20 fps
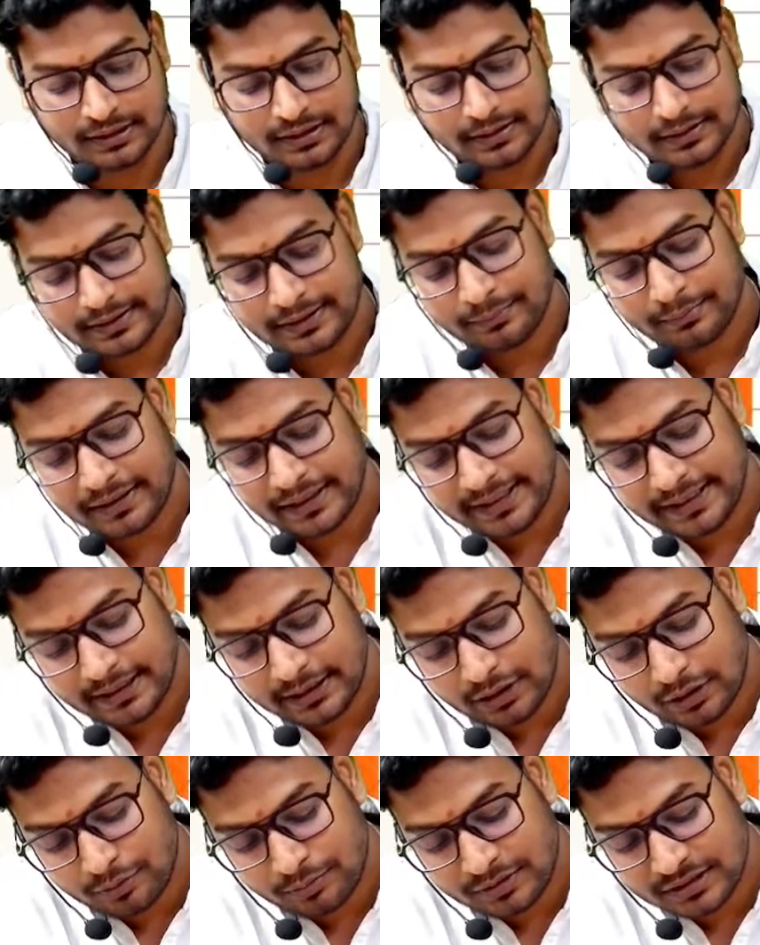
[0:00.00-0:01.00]
Remaining
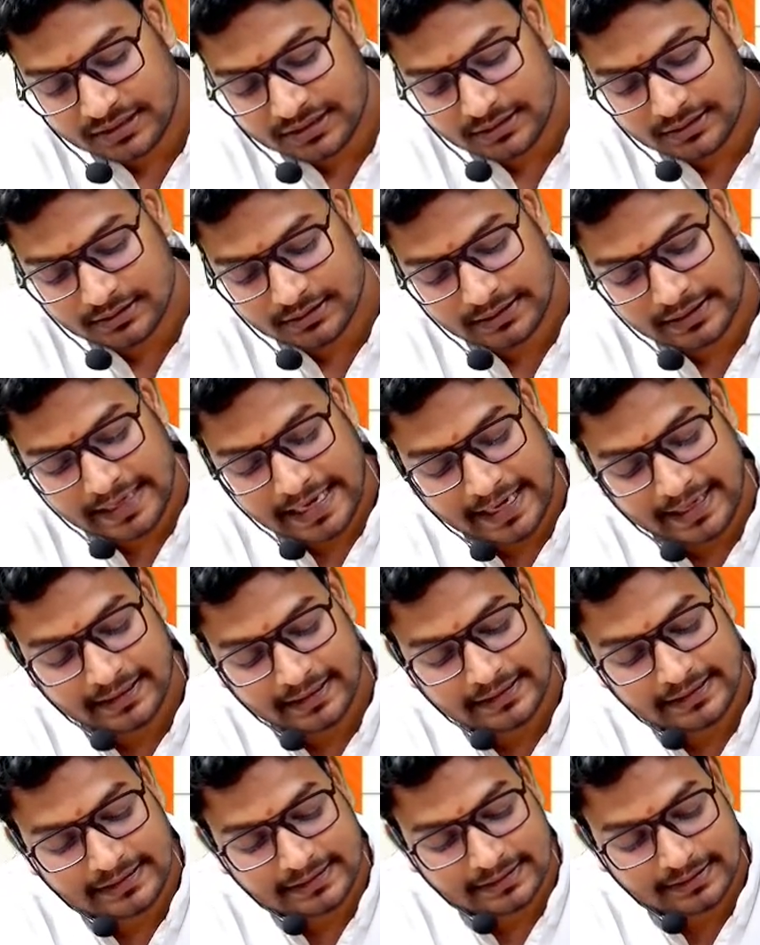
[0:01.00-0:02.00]
how much
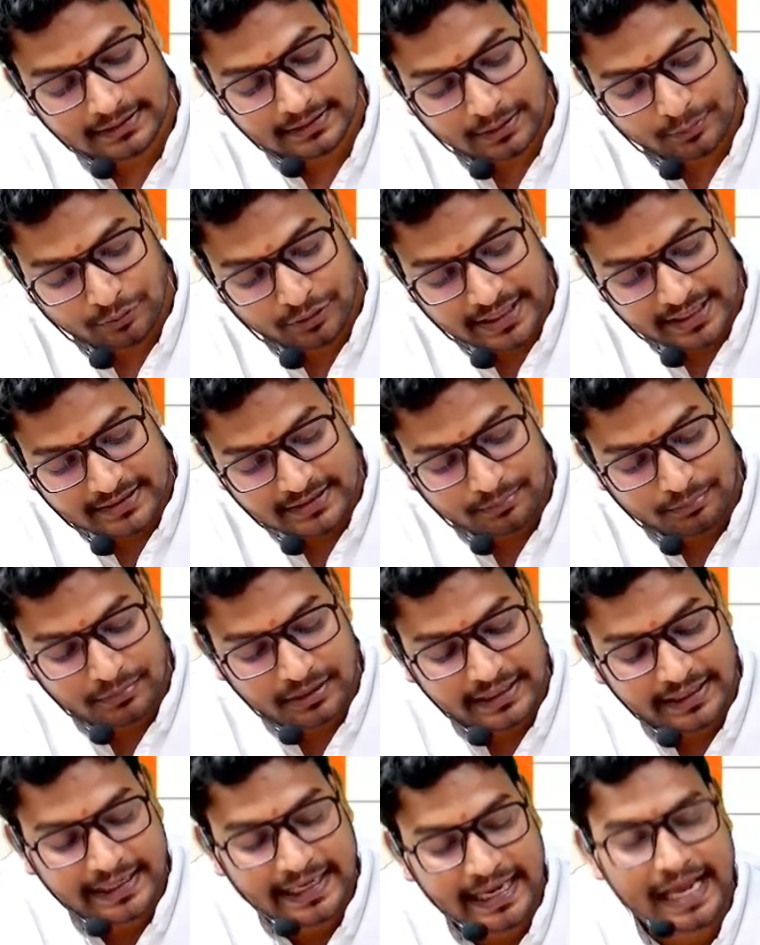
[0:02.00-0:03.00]
is the Mukesh
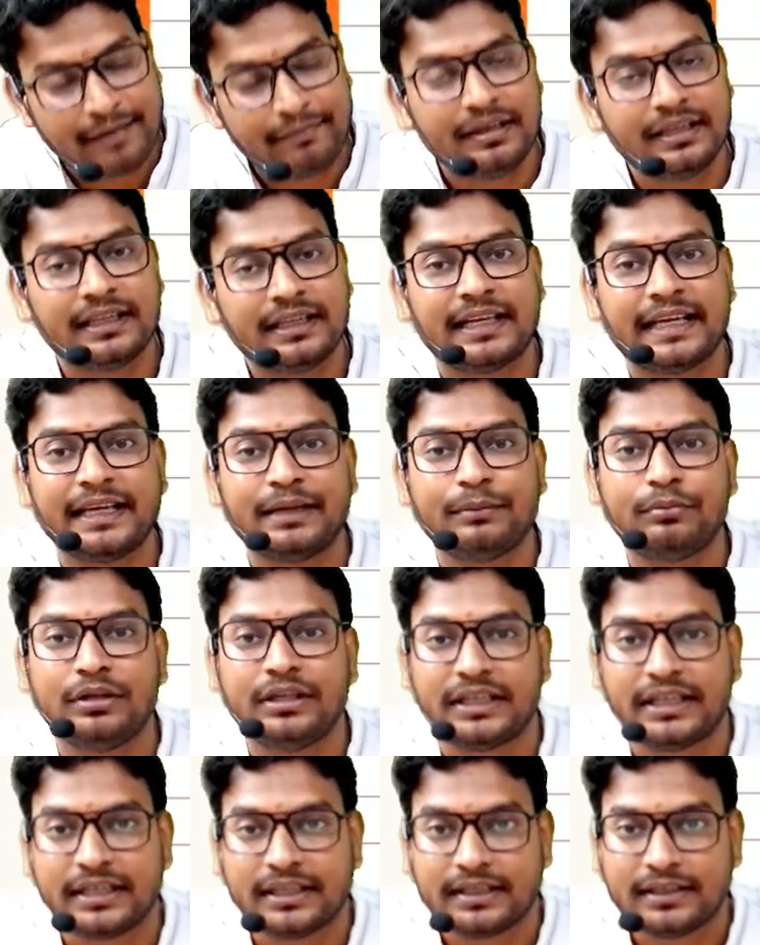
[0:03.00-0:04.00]
Ambani having the liability